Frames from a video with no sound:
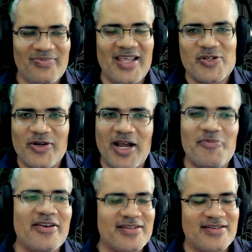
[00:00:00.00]
Shrikant, we
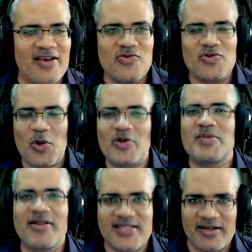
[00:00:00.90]
got to talk. You talked
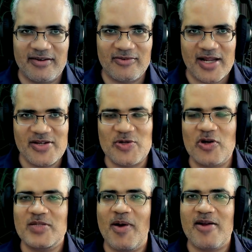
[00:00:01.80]
about Seracle, right? You
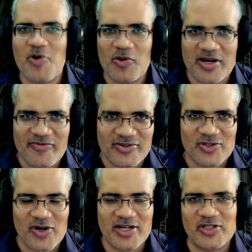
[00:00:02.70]
talked about node
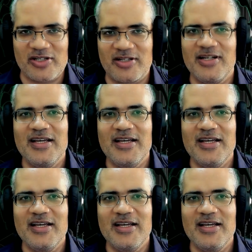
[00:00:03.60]
infrastructure.